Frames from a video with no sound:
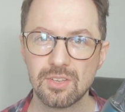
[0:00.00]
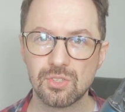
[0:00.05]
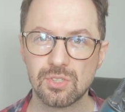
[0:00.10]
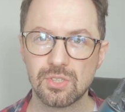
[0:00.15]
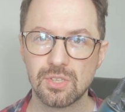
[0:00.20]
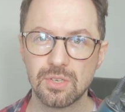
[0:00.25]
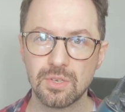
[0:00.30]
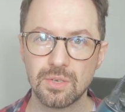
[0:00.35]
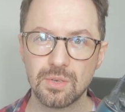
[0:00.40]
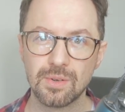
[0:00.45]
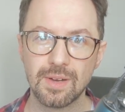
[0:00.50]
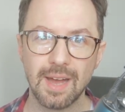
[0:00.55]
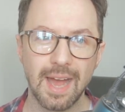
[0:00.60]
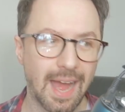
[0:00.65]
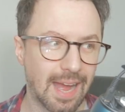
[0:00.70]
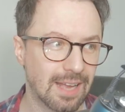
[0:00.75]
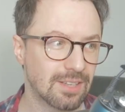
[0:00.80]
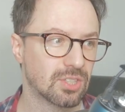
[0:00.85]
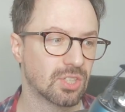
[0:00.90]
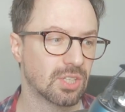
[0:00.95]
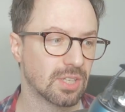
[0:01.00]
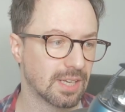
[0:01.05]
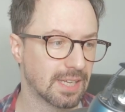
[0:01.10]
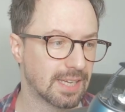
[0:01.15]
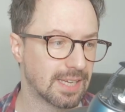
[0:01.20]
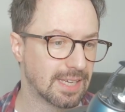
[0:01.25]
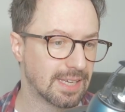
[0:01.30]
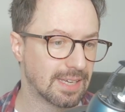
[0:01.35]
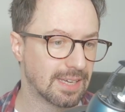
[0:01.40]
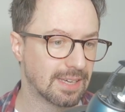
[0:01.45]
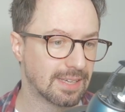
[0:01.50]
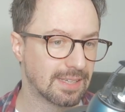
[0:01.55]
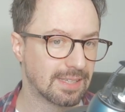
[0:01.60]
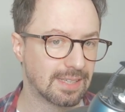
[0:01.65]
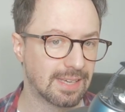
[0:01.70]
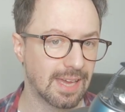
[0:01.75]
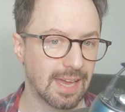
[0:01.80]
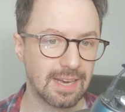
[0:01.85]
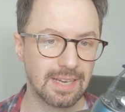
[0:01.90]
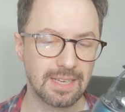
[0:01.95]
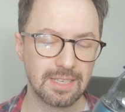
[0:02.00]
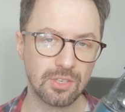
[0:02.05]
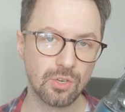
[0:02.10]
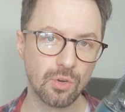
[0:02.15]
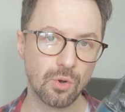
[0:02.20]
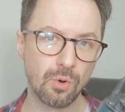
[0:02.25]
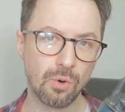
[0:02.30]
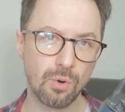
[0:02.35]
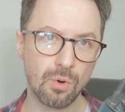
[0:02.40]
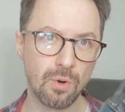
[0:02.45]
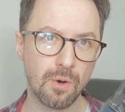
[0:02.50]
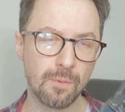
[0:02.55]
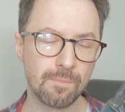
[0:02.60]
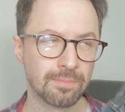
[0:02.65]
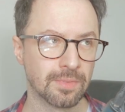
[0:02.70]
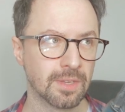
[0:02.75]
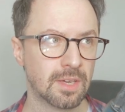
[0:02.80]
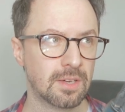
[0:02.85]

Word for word: to actually getting your...